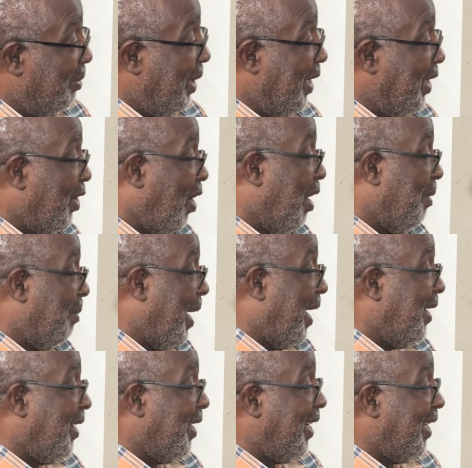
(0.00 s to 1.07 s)
Being taught
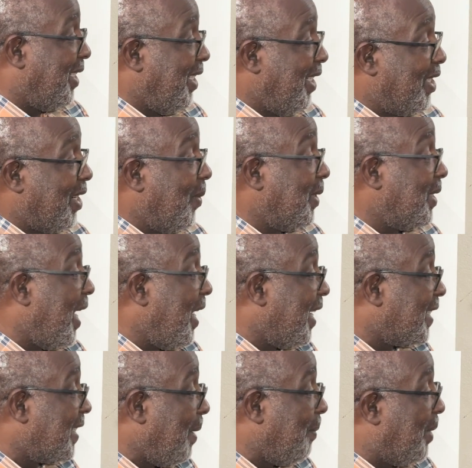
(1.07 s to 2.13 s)
by another teacher was
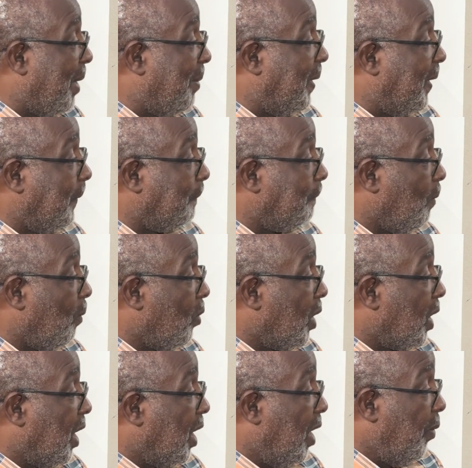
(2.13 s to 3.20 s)
unacceptable.
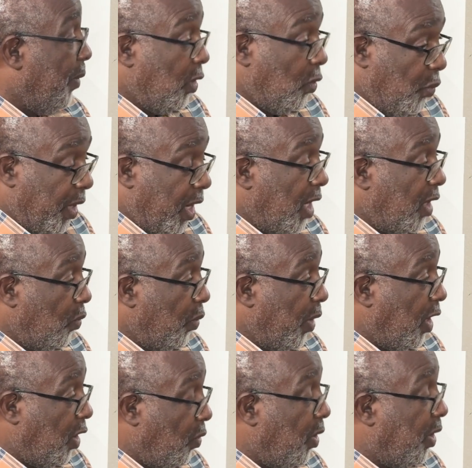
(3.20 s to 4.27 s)
And
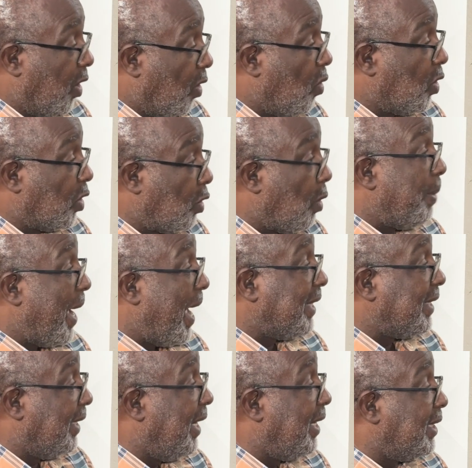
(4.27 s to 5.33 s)
we're doing the course to
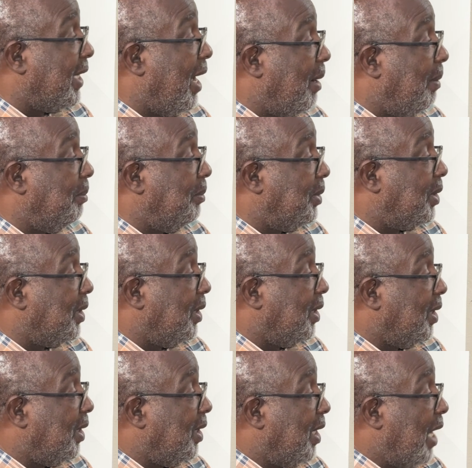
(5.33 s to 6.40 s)
pass the
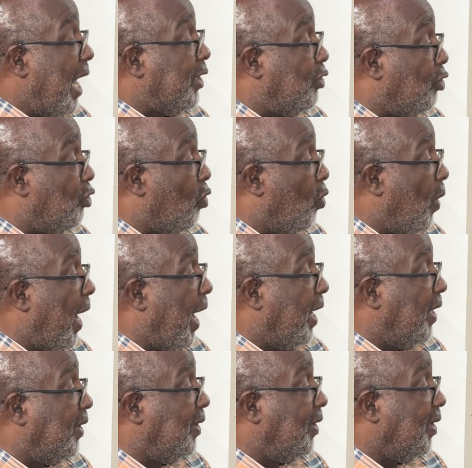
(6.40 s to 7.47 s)
exams and to do
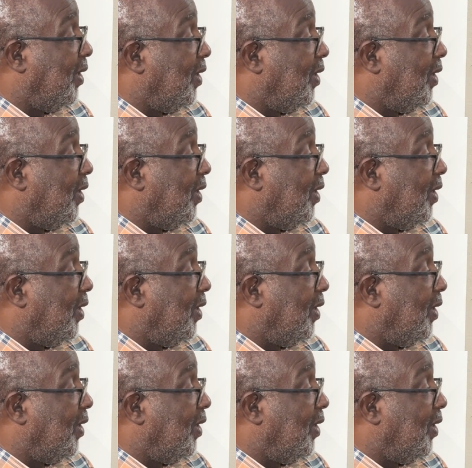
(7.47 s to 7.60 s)
well.